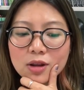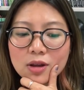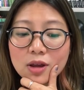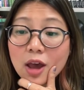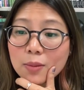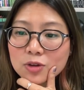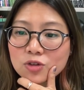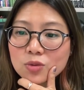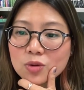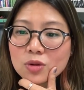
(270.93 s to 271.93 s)

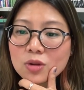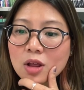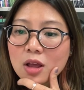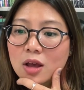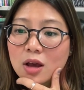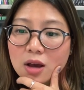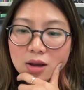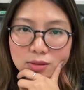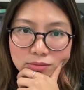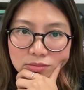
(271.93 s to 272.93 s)
habitual
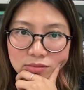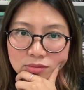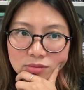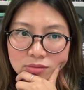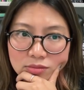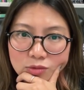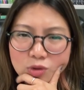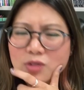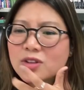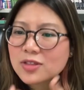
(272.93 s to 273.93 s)
one
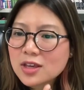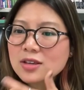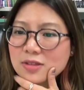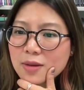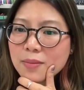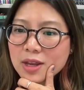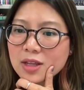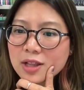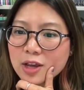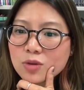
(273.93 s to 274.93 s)
of the things that many
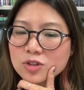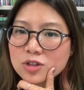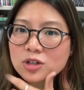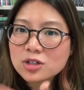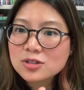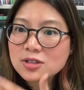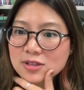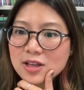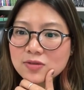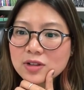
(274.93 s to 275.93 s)
language learners,
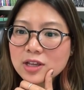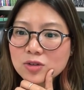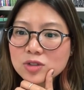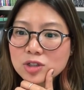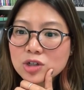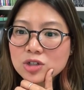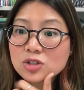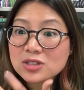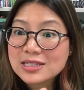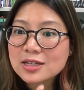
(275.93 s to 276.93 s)
successful language learners,
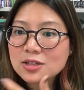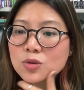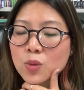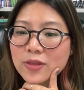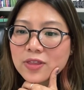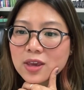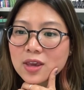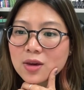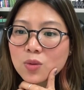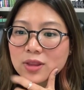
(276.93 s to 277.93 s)
did when
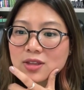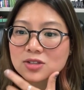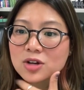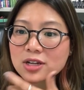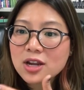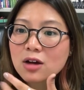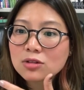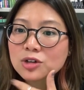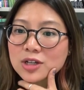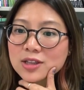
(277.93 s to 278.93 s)
they started out
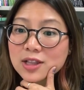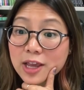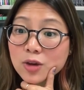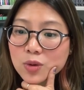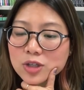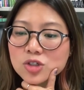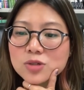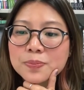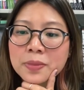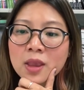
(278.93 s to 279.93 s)
learning the language.
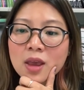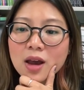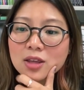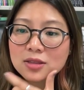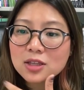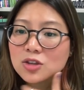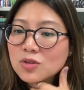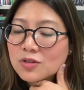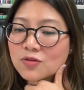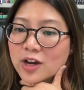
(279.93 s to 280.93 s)
I think you
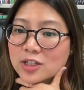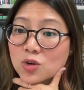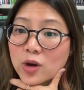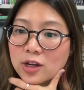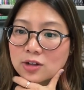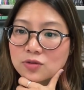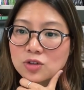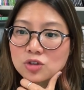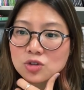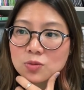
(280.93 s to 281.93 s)
can find quite a lot of
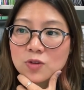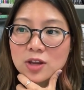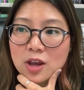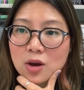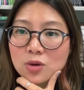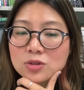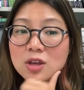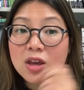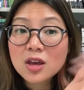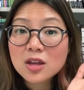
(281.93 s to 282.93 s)
YouTube videos,
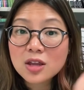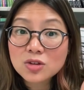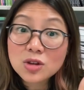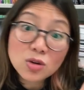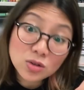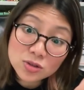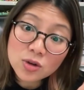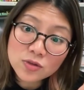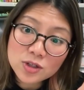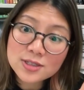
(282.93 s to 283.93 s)
and you can also
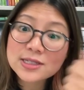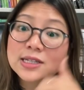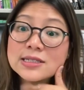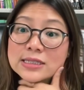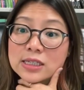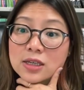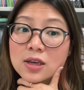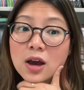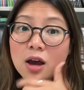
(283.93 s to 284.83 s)
obviously see